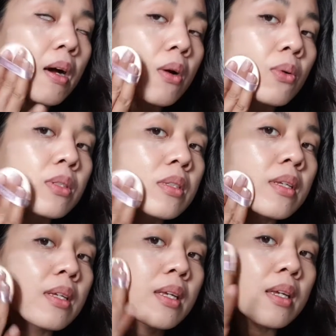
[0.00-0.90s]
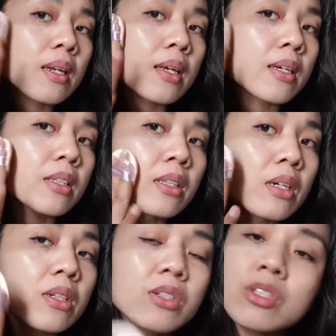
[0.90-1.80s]
I was thinking like a
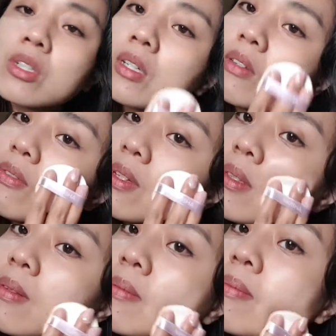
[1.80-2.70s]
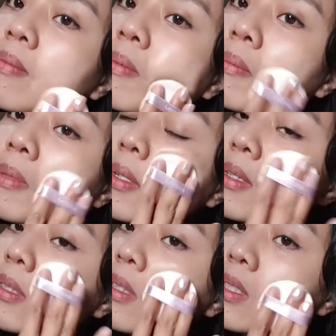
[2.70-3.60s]
darker shade of it,
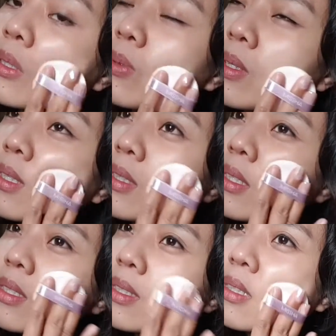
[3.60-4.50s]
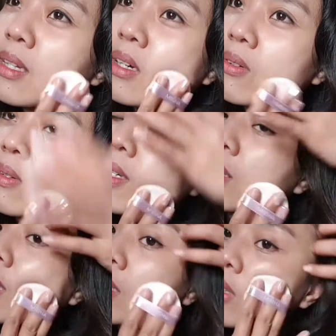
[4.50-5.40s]
but this one is not really
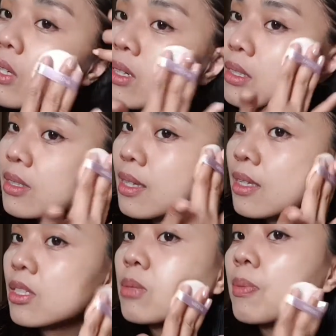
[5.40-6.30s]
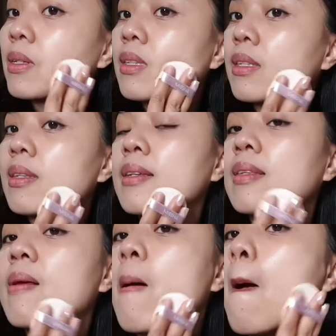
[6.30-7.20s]
that dark as I expected it
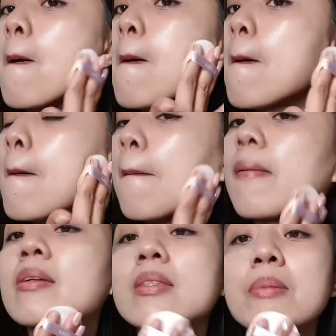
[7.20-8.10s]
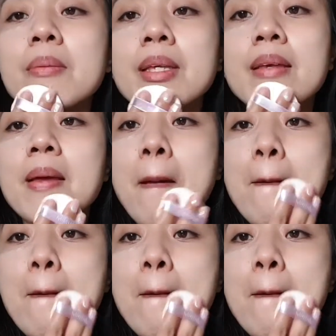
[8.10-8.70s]
to be.